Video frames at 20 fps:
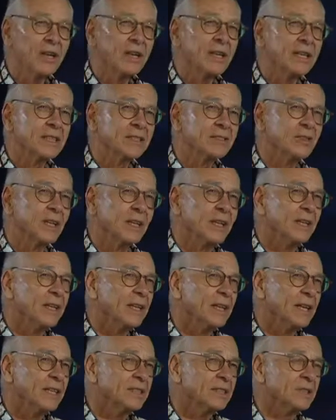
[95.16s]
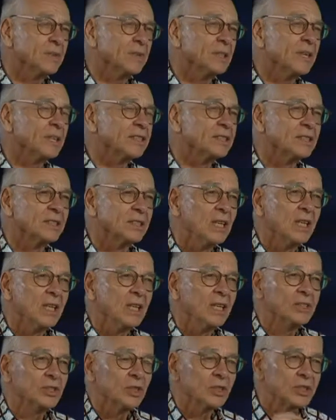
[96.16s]
get anything extra, but it doesn't.
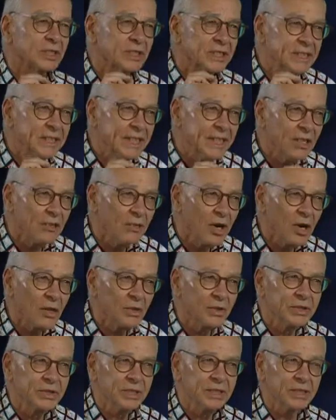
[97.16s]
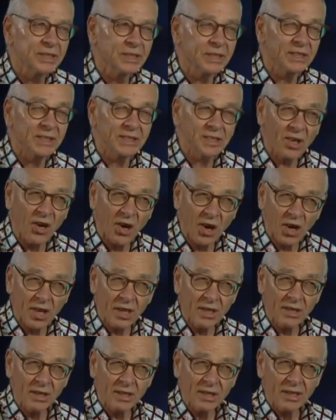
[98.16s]
It's got zero resistance.
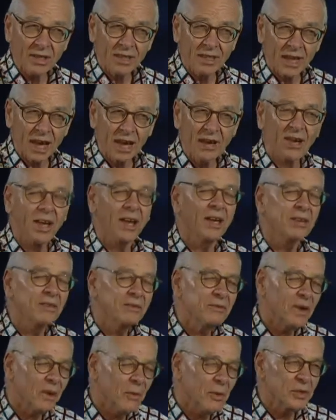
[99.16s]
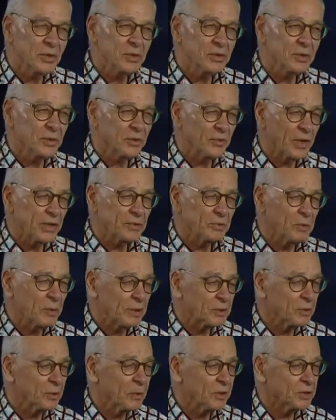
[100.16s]
Okay, I won't use the phrase
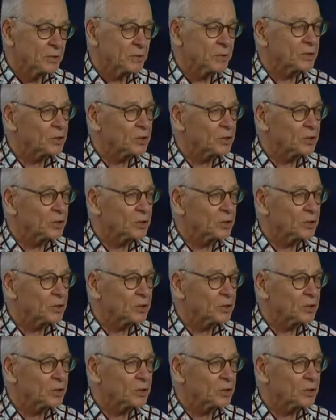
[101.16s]
perpetual motion, but it's